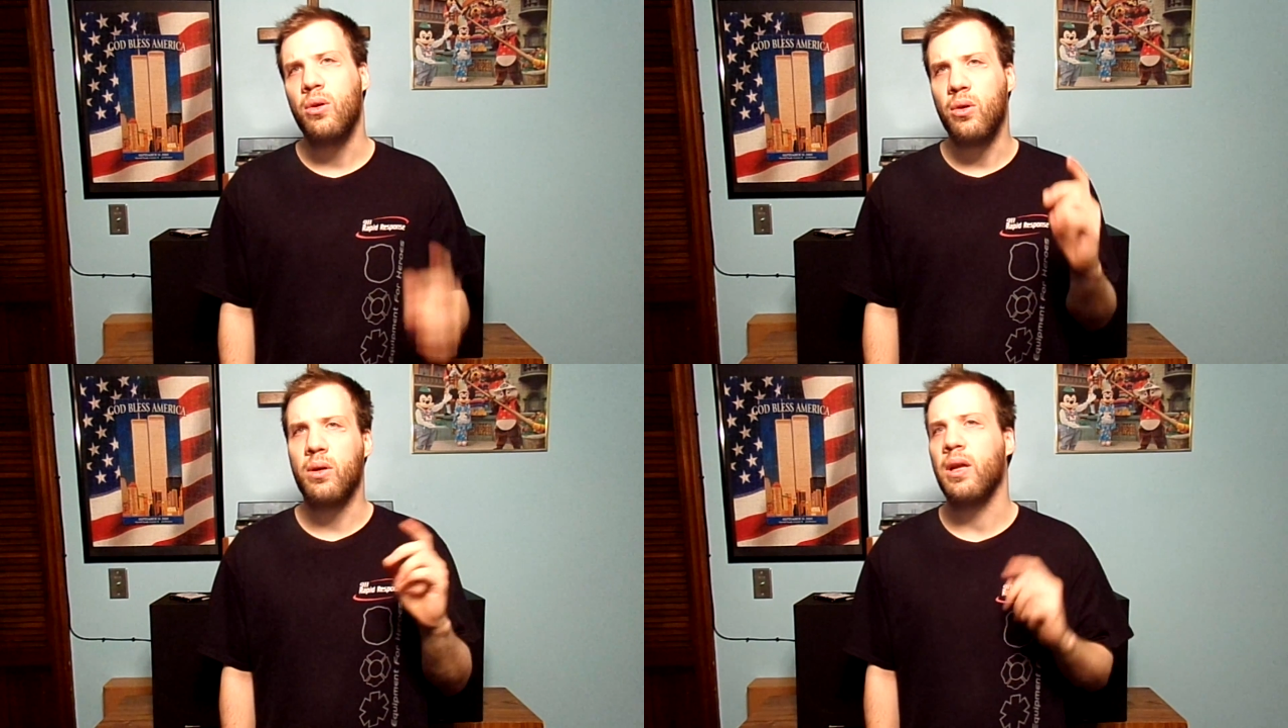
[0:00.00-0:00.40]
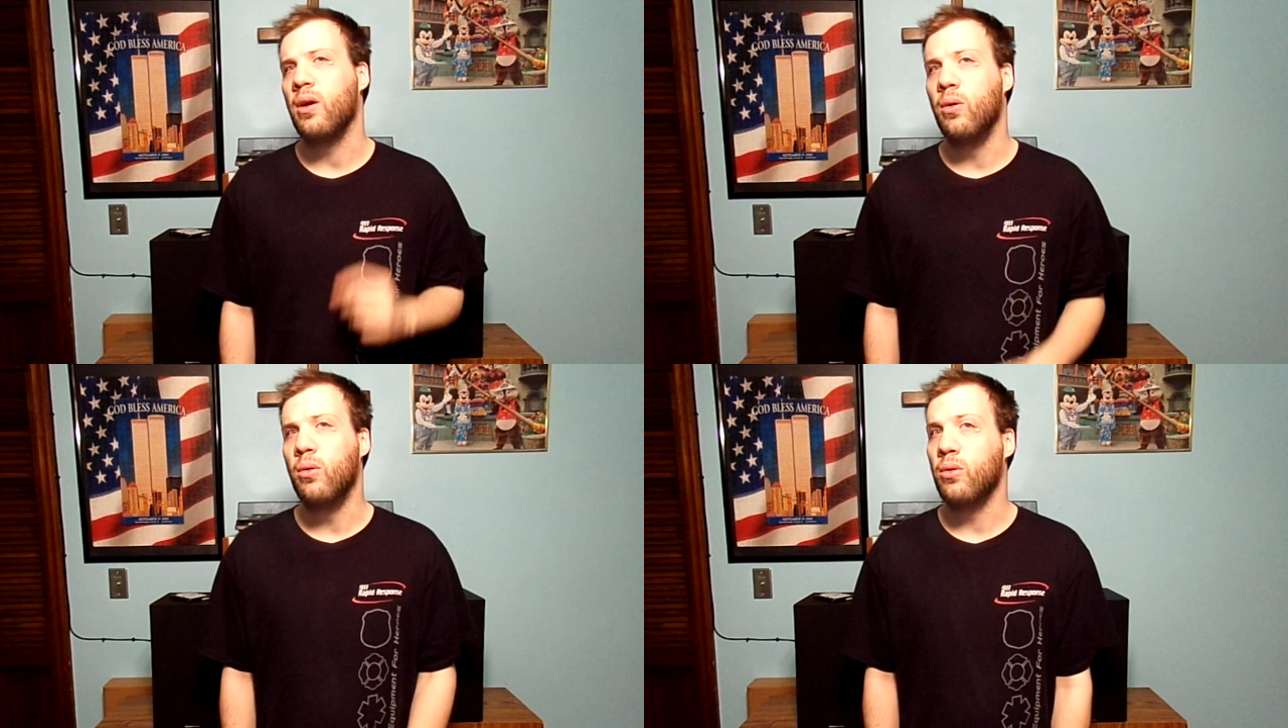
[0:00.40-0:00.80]
on a
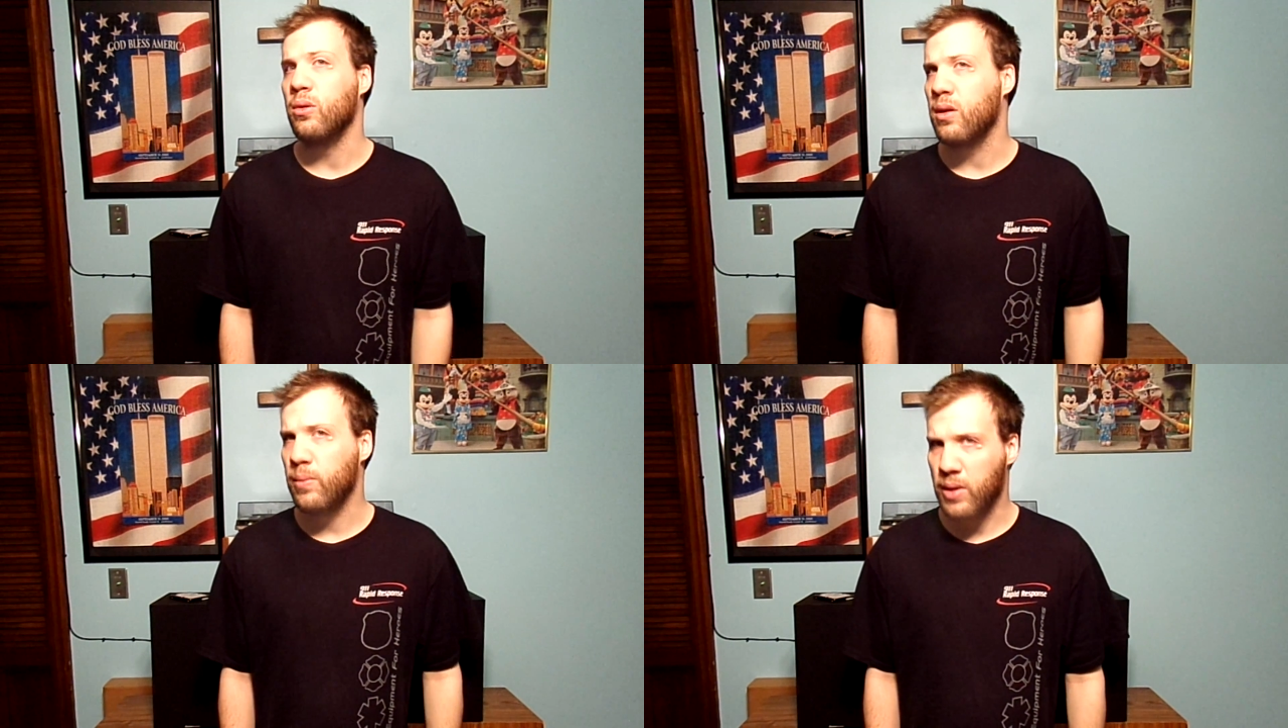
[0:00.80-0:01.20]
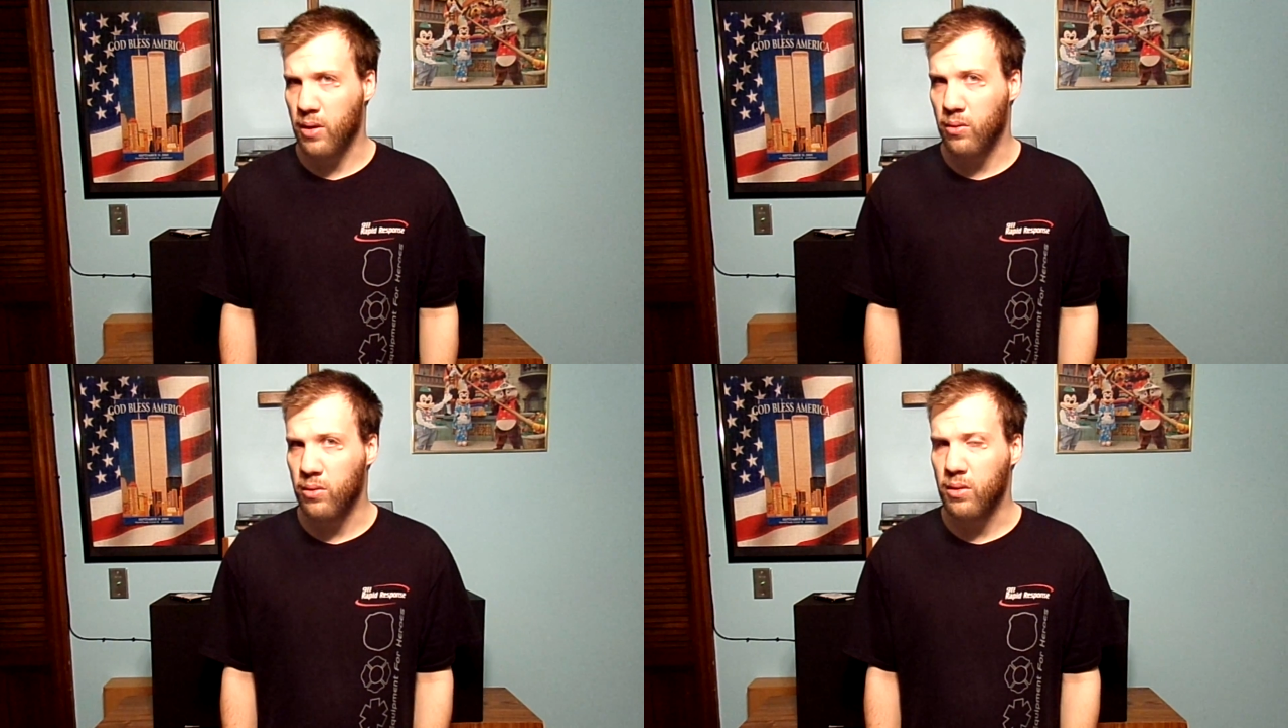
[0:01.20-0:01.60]
older
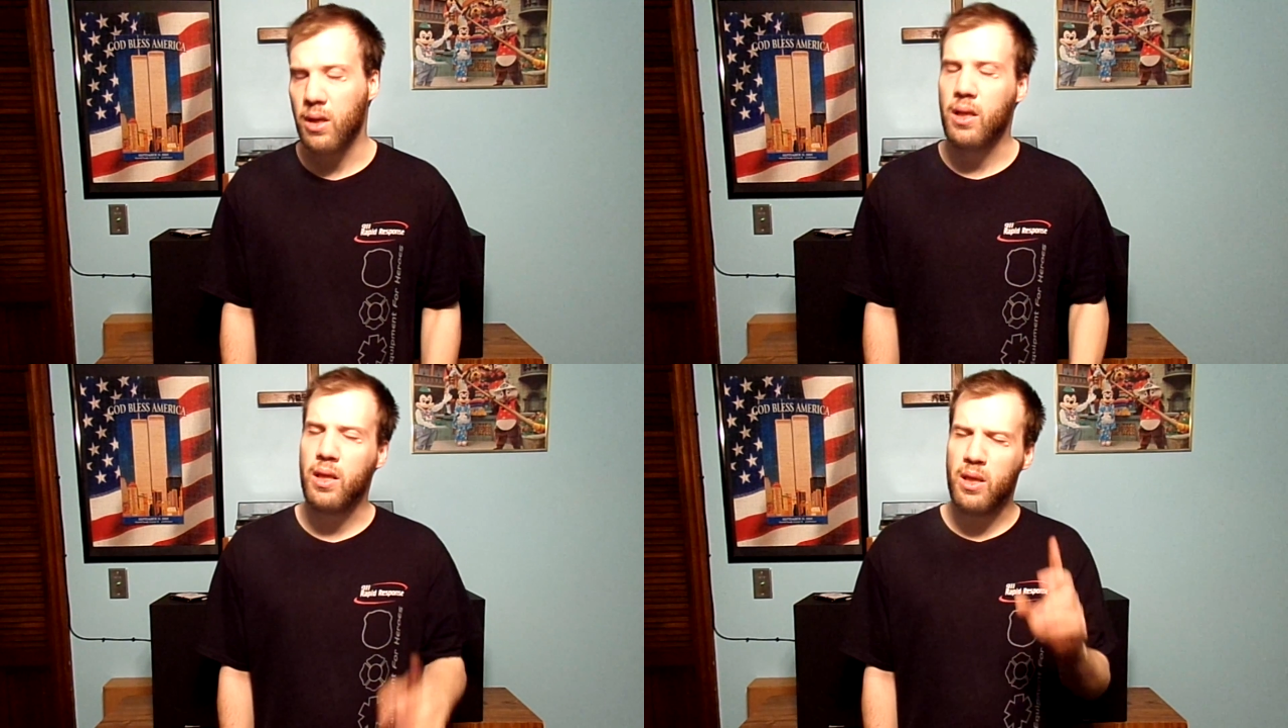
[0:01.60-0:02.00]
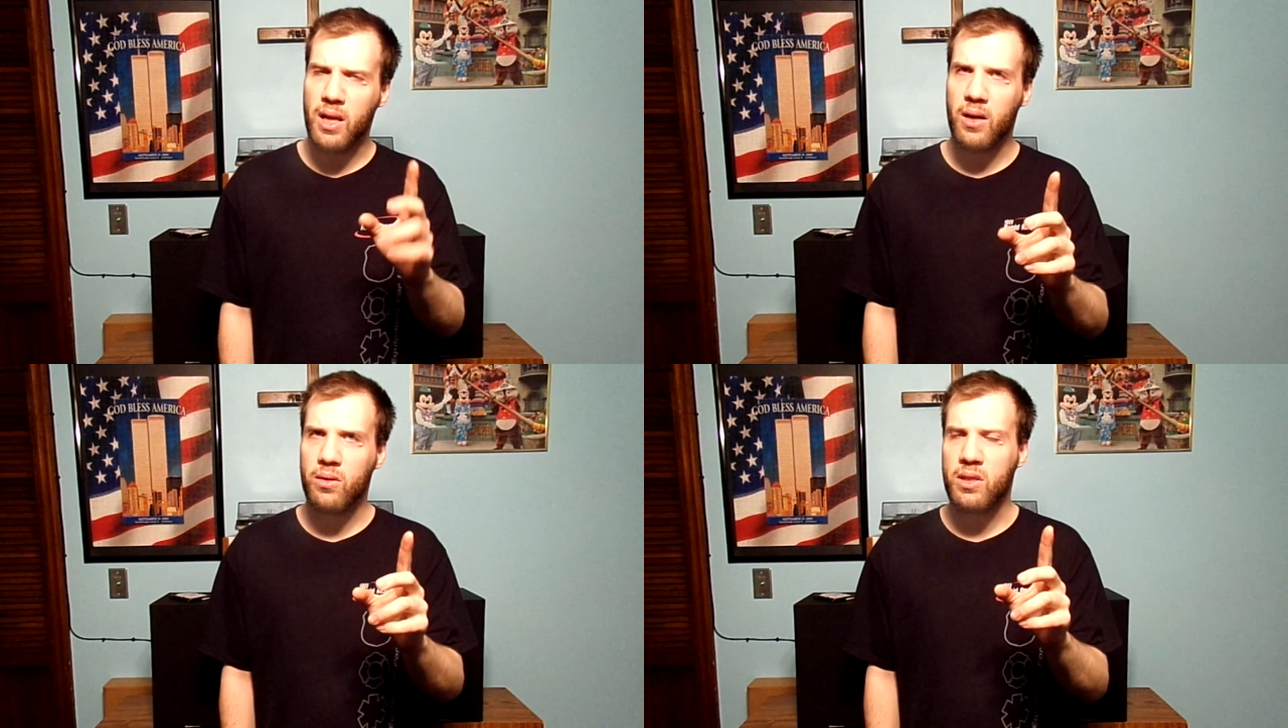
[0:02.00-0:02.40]
computer.
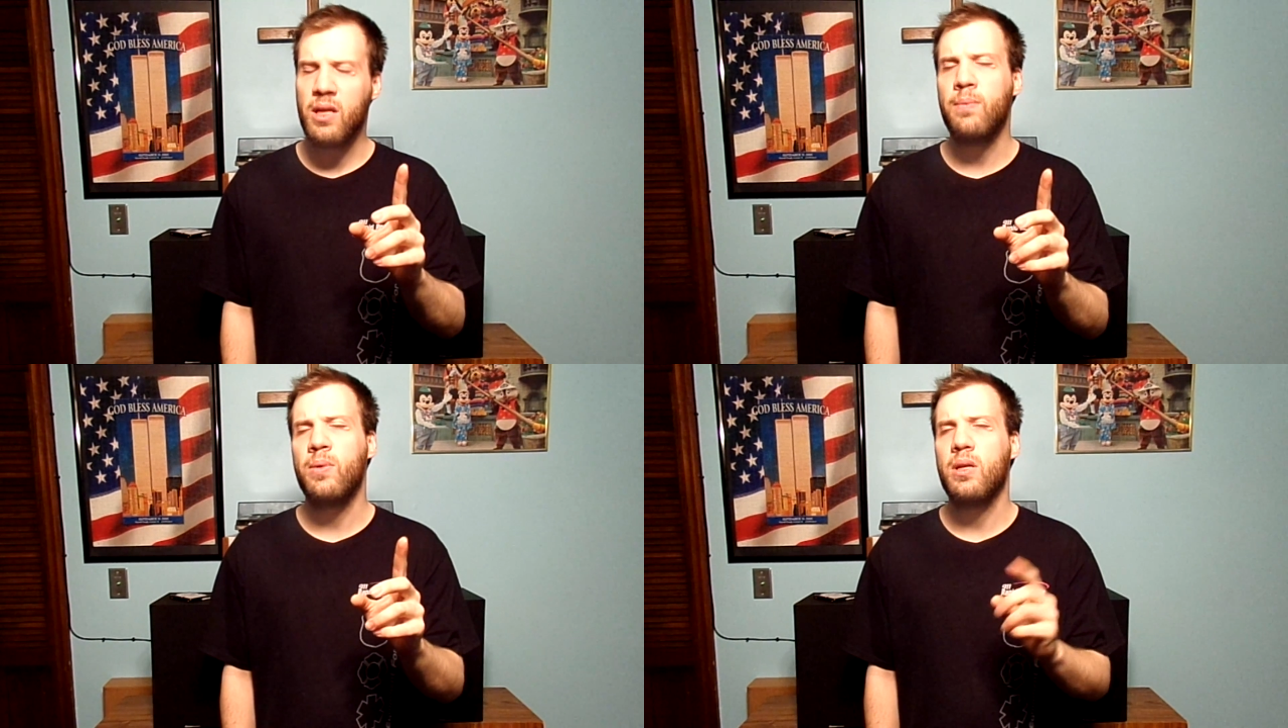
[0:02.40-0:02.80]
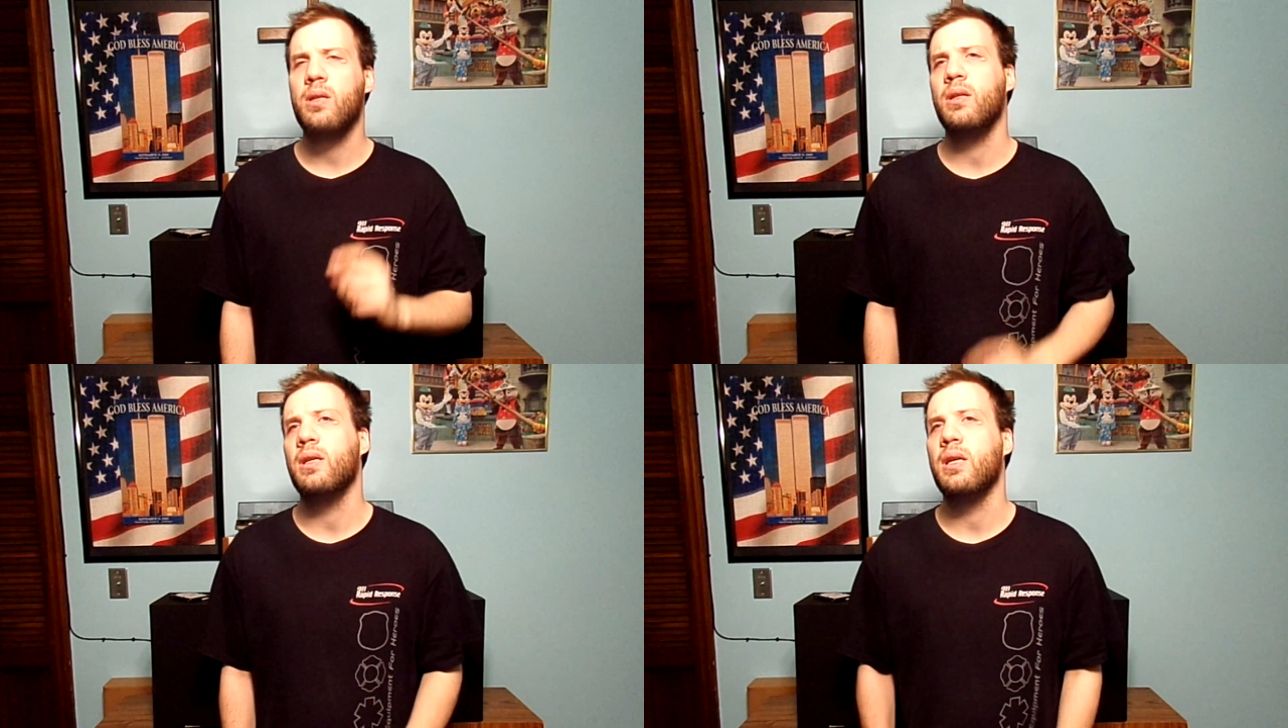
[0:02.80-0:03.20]
Now,
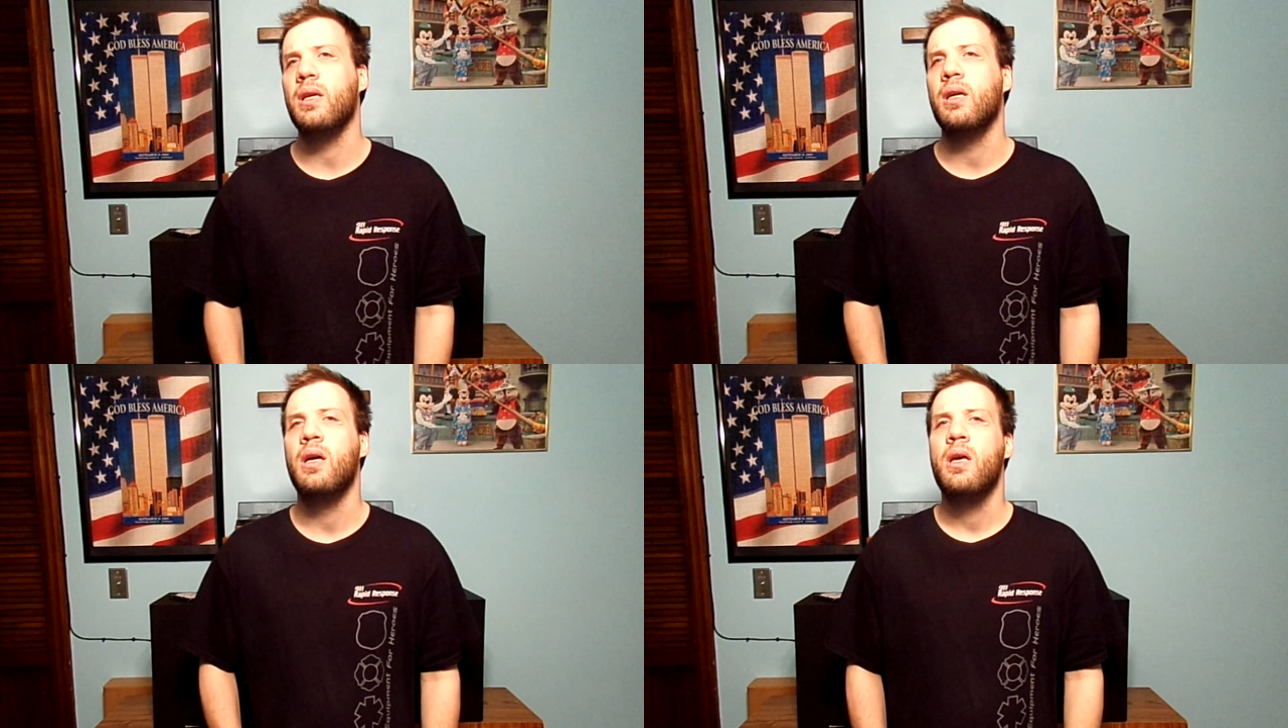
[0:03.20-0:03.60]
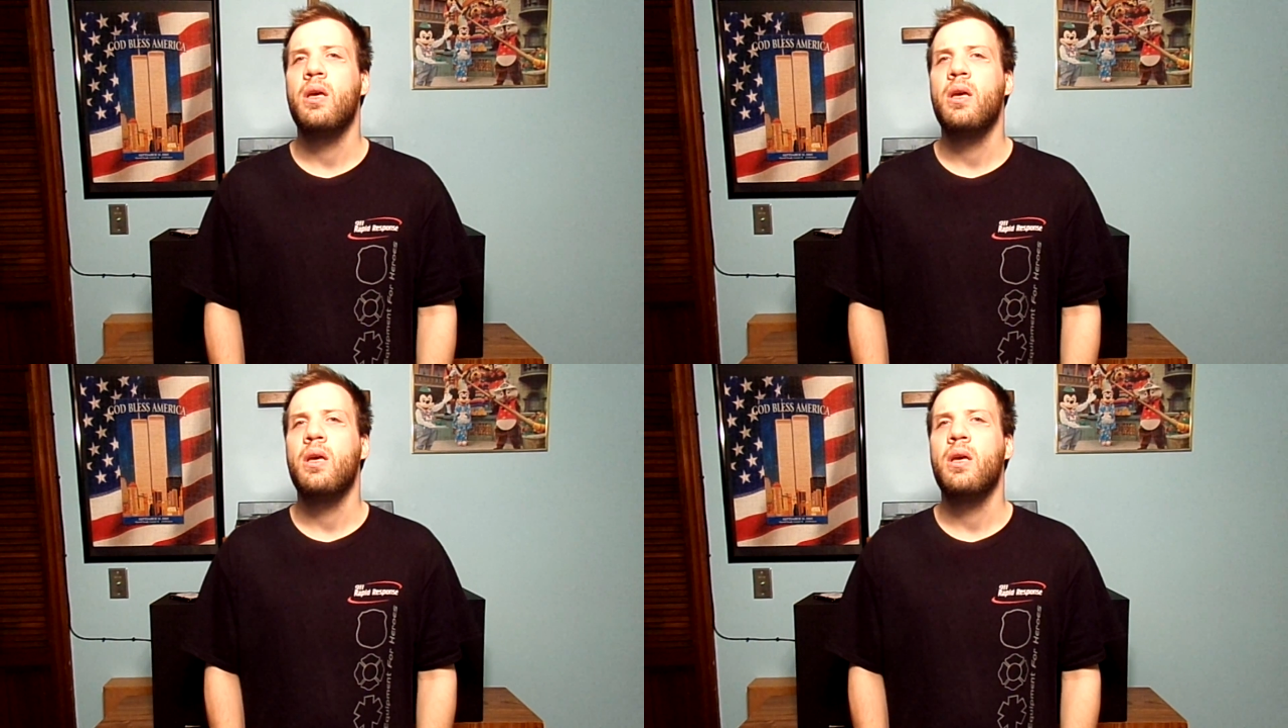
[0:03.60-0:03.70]
typically,